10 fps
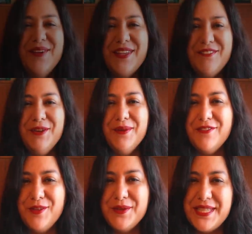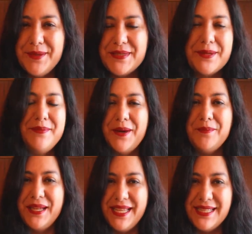I'll give you a few tips
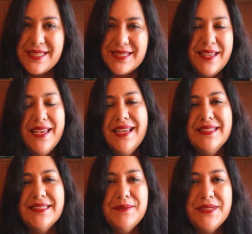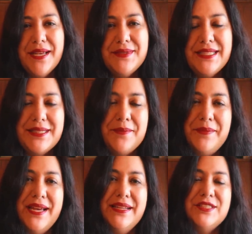about pleats. Sometimes in some
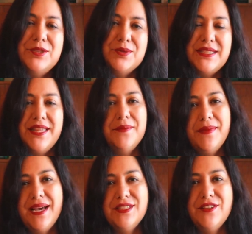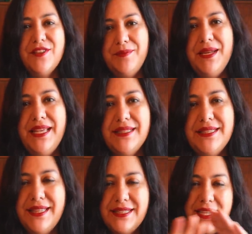patterns you'll see the marks of the
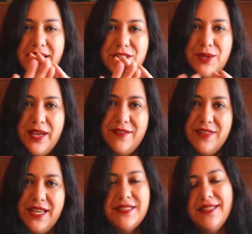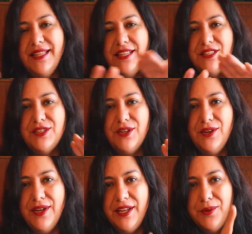pleats. In this case, you have the extended
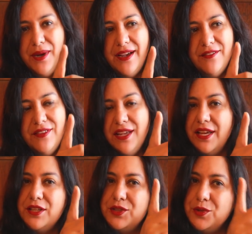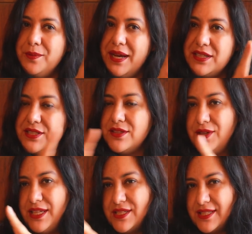skirt and you have two marks
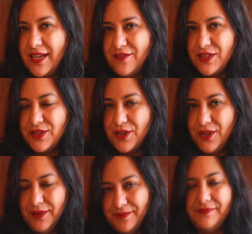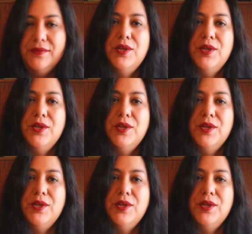on each side of the skirt.